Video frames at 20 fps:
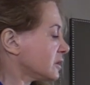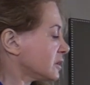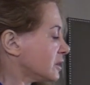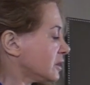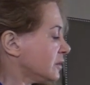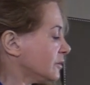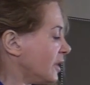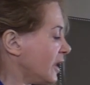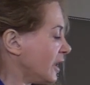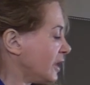
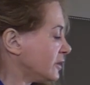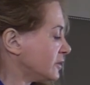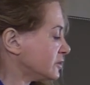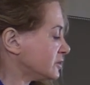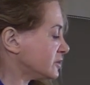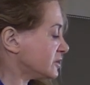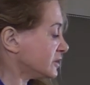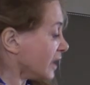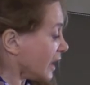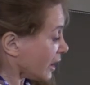
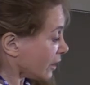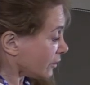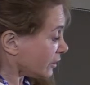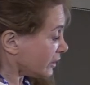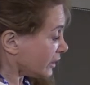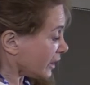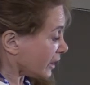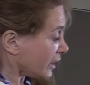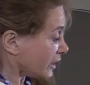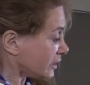commanders
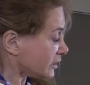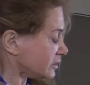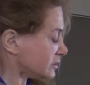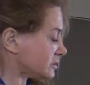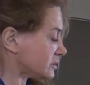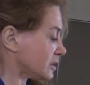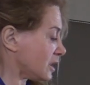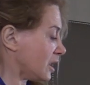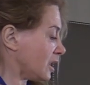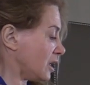
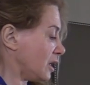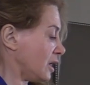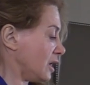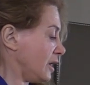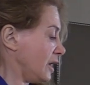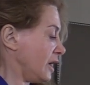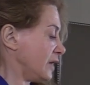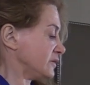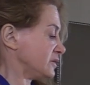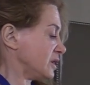nowadays
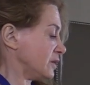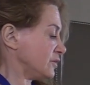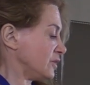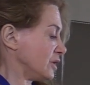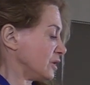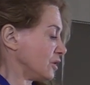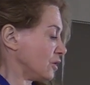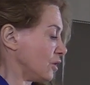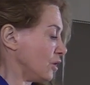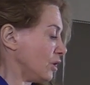have
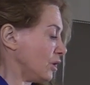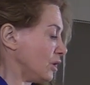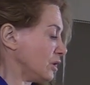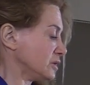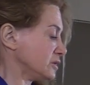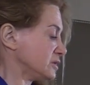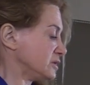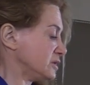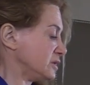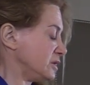something
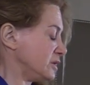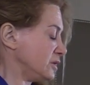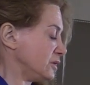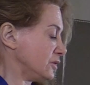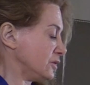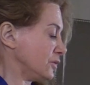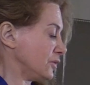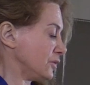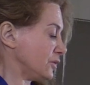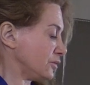called
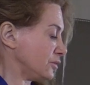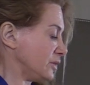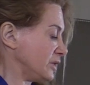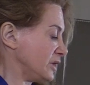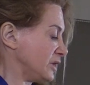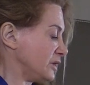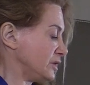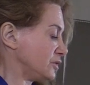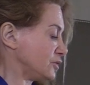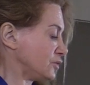Tier
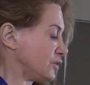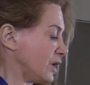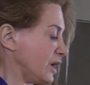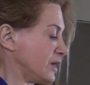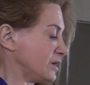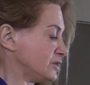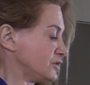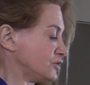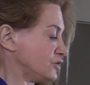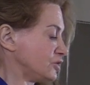3
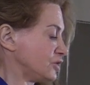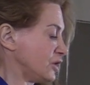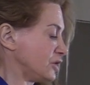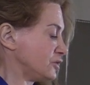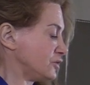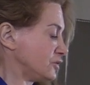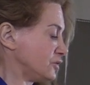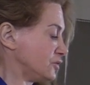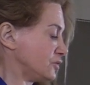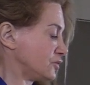
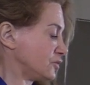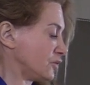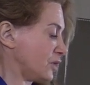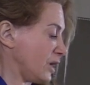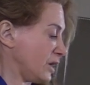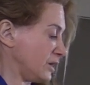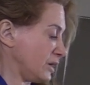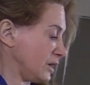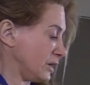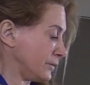Transgender
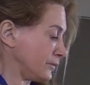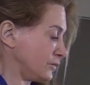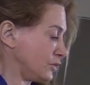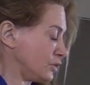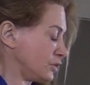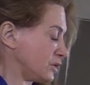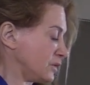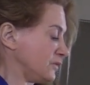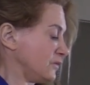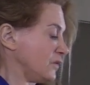Training. You
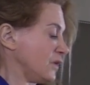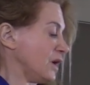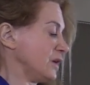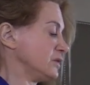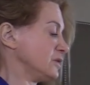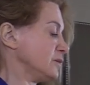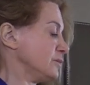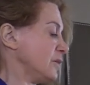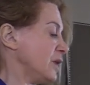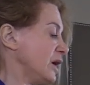can find
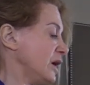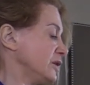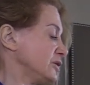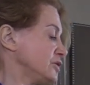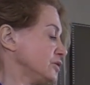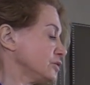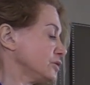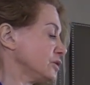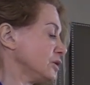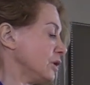the
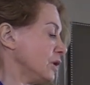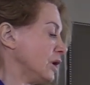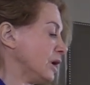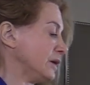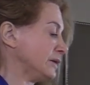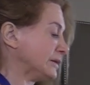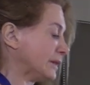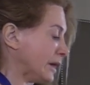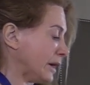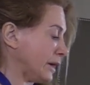module
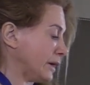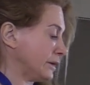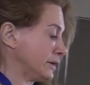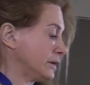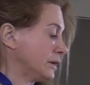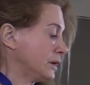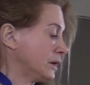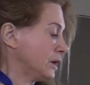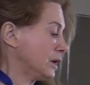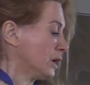
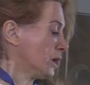online.